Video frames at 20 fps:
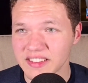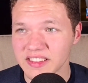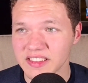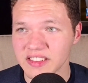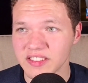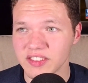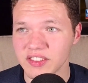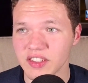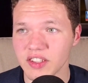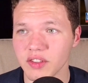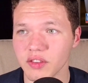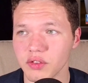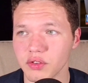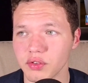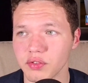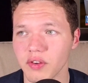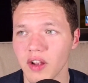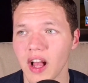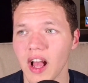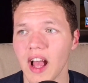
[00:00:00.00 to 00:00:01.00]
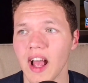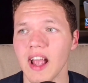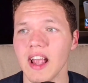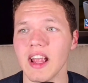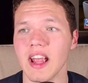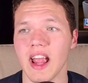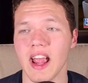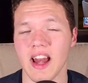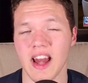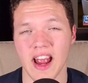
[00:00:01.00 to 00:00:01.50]
she'll
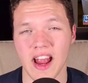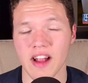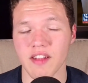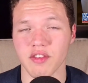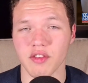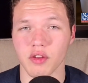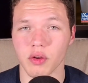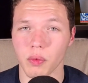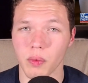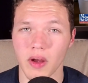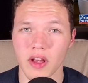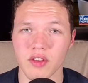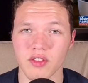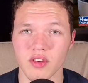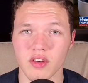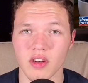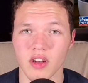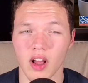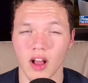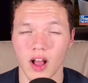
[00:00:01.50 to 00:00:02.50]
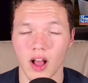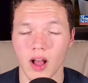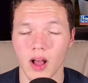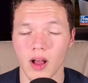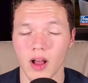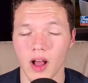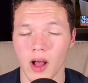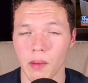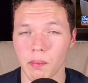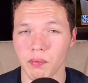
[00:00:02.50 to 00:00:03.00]
try and answer the question
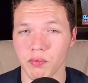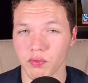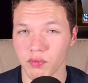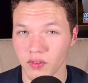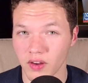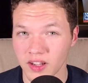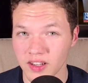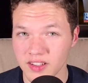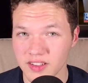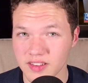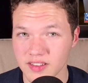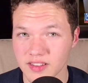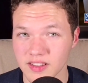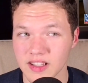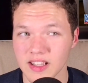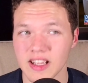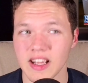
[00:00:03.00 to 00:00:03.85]
up front,